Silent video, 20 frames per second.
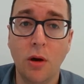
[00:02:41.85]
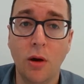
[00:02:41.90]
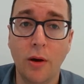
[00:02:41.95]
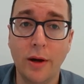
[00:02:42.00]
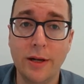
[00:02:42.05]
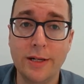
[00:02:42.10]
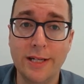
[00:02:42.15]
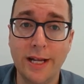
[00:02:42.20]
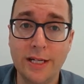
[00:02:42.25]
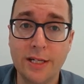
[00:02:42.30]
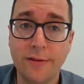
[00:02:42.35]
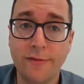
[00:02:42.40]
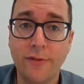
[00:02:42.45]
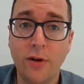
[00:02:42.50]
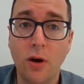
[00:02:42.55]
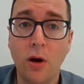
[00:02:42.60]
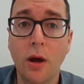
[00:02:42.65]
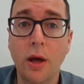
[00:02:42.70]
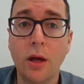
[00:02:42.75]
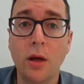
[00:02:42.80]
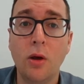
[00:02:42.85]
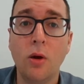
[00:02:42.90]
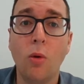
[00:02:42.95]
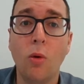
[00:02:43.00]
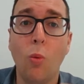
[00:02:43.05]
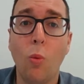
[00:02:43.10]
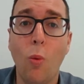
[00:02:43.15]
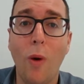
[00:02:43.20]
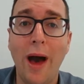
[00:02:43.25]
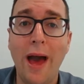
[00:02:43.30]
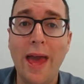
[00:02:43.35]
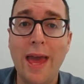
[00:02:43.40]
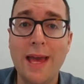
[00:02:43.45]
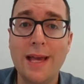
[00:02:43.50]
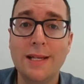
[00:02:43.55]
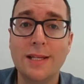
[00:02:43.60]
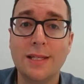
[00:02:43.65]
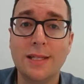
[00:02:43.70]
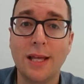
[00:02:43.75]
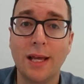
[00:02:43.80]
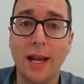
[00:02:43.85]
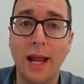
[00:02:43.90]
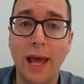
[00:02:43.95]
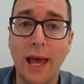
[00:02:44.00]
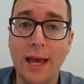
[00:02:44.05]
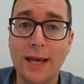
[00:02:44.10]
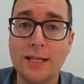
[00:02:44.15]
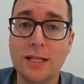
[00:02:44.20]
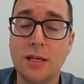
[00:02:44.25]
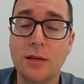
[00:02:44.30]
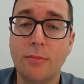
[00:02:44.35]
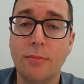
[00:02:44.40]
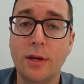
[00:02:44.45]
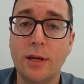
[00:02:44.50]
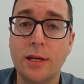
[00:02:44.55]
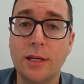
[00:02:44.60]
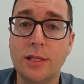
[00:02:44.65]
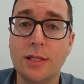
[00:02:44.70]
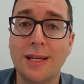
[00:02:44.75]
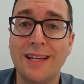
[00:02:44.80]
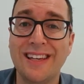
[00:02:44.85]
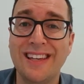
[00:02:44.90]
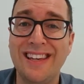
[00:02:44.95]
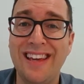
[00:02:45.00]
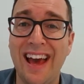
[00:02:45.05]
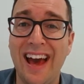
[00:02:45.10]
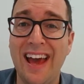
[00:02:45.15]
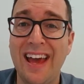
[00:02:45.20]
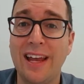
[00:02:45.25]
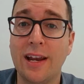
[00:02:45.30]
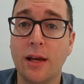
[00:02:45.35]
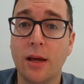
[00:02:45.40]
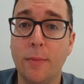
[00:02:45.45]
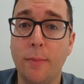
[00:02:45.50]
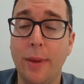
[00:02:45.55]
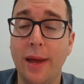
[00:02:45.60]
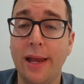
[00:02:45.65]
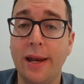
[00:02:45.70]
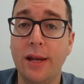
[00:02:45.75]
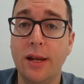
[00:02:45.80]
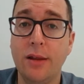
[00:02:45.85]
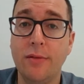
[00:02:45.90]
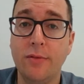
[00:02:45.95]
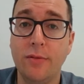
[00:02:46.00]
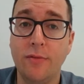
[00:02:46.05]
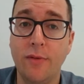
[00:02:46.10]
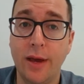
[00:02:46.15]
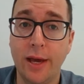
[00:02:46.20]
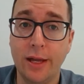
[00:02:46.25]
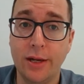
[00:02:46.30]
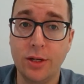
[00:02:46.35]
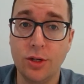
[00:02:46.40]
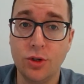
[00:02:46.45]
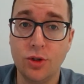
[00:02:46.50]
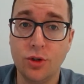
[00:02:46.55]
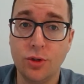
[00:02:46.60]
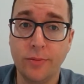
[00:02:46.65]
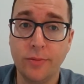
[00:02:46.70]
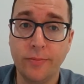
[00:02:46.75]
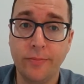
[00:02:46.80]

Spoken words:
identify ways that SMEs gain a competitive advantage.